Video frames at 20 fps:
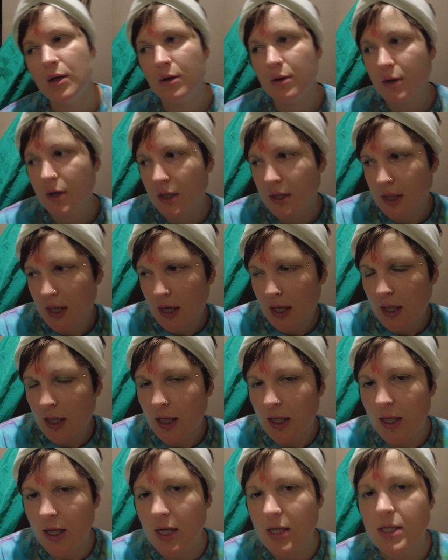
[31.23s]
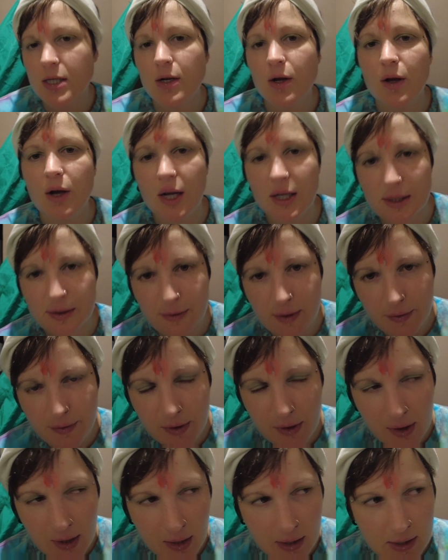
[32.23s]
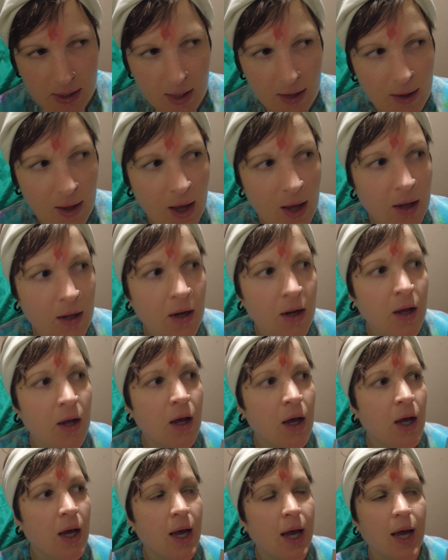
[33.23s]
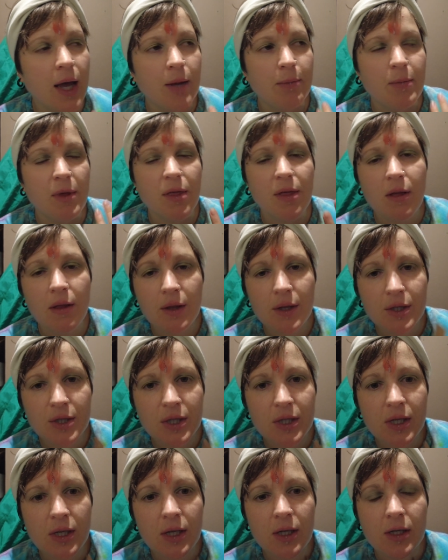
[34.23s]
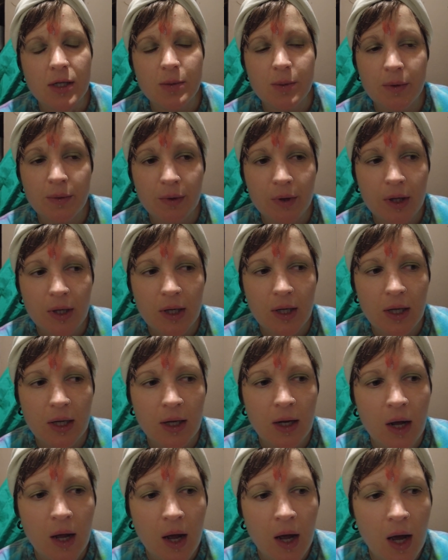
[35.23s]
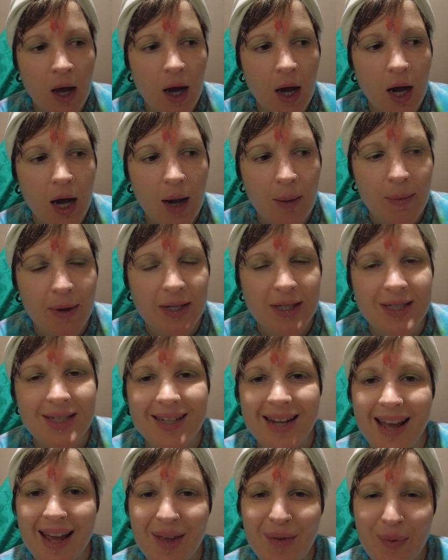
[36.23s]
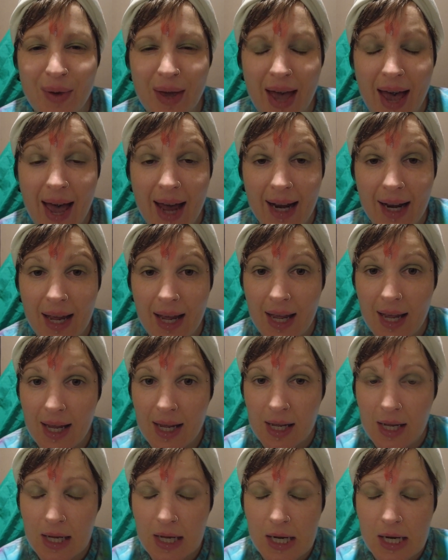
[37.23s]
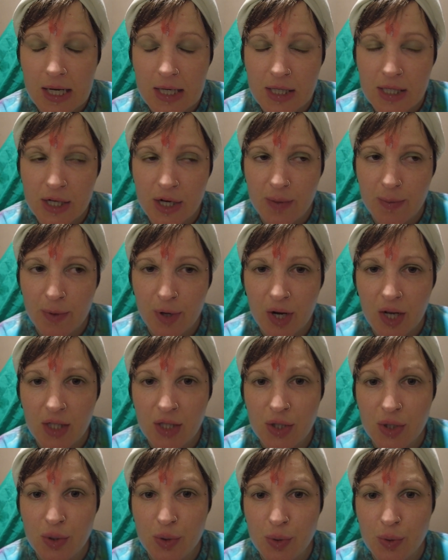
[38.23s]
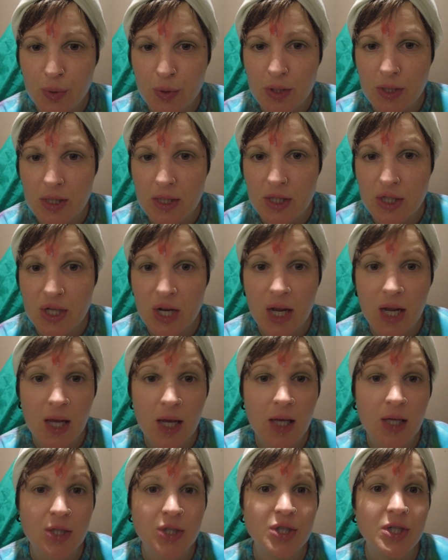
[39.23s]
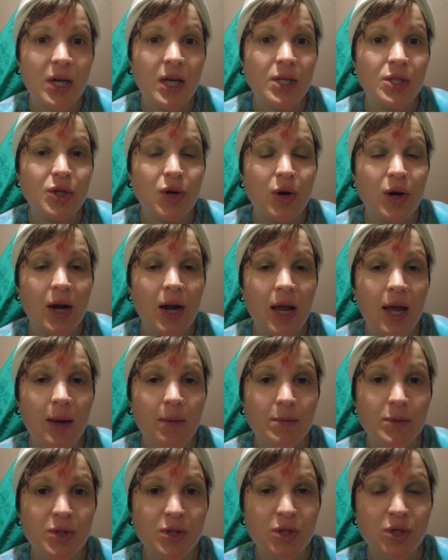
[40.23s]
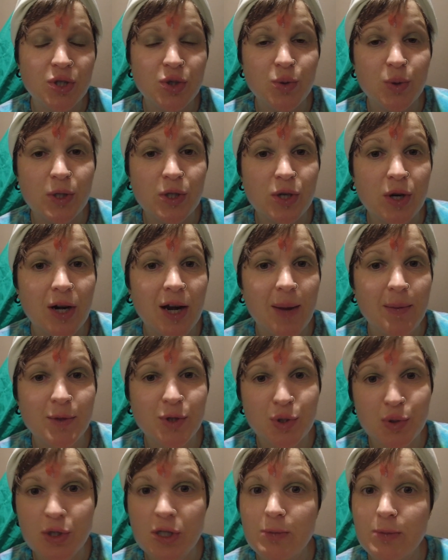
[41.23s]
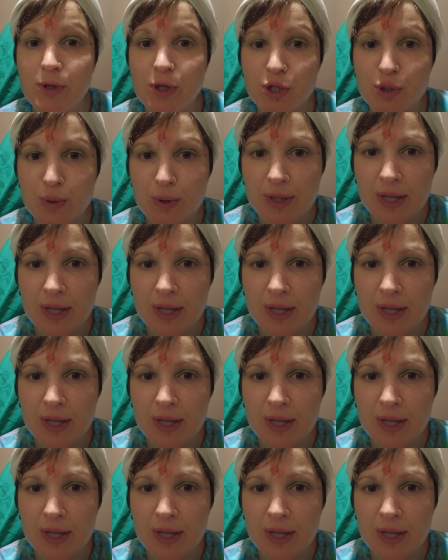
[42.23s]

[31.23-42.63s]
yoga techniques and all kinds of different things like that and mythology, and it's been really neat. And tonight we had a ceremony to exchange our names, to switch our names to a spiritual